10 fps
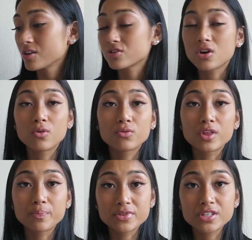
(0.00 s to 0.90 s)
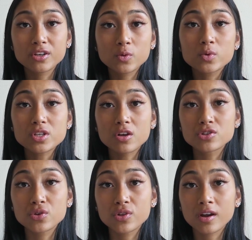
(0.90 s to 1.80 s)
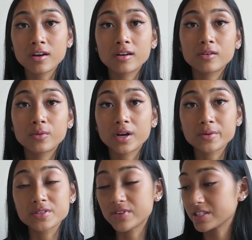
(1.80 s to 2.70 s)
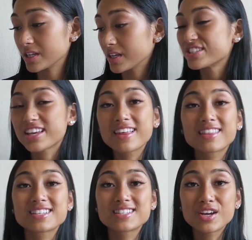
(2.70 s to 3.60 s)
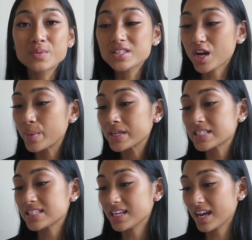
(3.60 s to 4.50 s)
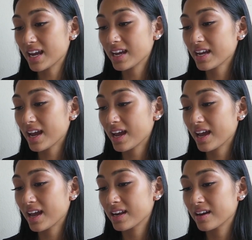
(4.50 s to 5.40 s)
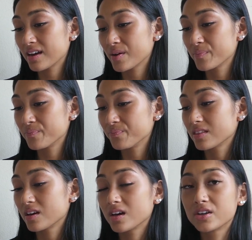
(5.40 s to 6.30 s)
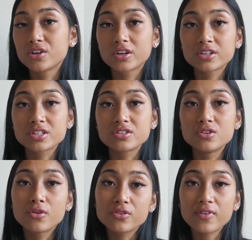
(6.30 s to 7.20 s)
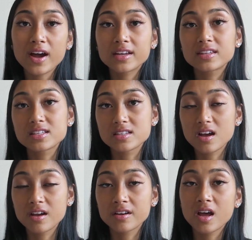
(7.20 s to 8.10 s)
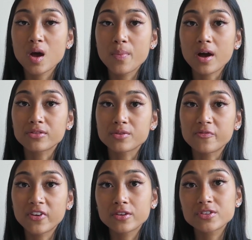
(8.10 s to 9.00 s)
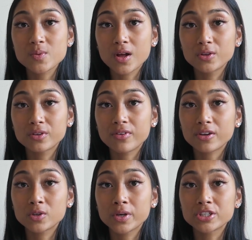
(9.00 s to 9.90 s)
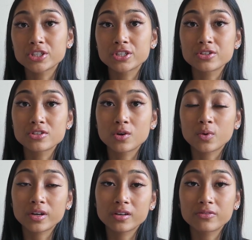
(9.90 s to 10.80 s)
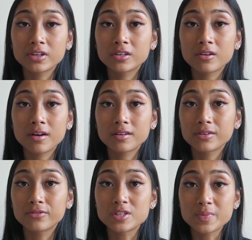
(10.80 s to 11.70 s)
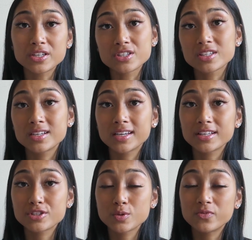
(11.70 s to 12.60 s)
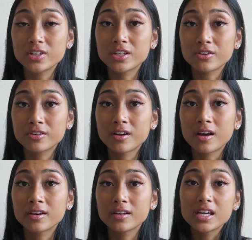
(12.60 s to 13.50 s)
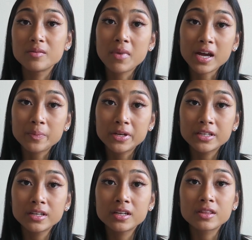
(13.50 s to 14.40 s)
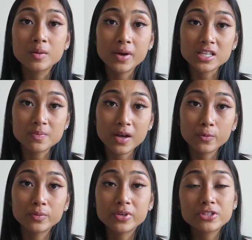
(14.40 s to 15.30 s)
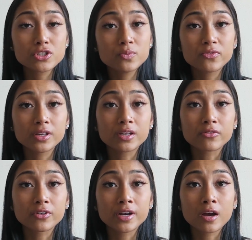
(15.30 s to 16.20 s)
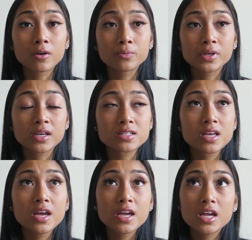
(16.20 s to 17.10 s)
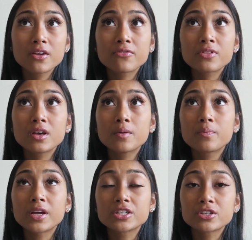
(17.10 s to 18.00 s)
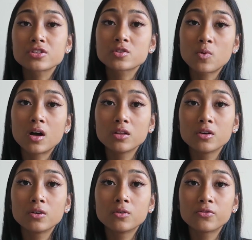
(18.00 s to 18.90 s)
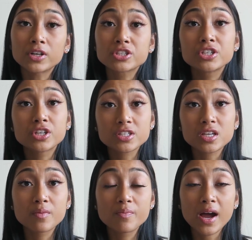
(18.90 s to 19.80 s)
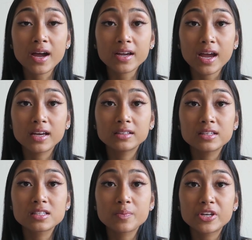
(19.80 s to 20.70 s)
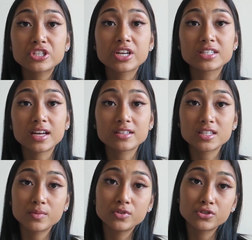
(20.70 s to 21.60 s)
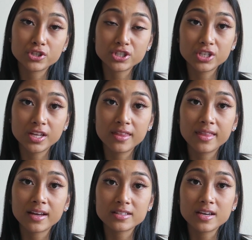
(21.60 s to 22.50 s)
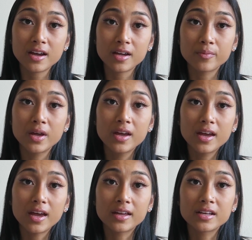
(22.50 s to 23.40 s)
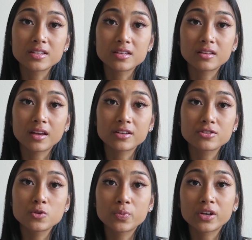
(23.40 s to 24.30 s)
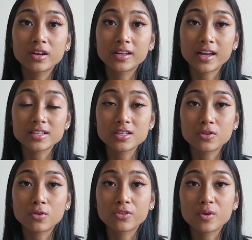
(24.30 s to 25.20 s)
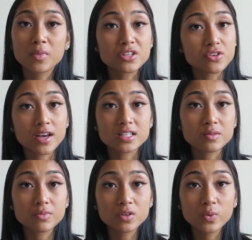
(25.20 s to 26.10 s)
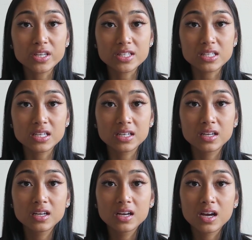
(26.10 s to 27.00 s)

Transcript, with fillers: So the sitter was also there when I was visiting. She said that the son was coming today and um, the nurse notified the son about the failed swallow evaluation. So we're gonna figure out if this patient's gonna get tube feeding or not. In my opinion, the best bet would be tube feeding for now because if the patient patient's swallow function does come back, at least the patient has had some nutrition in that time and isn't like super cachectic or their muscle hasn't been wasted.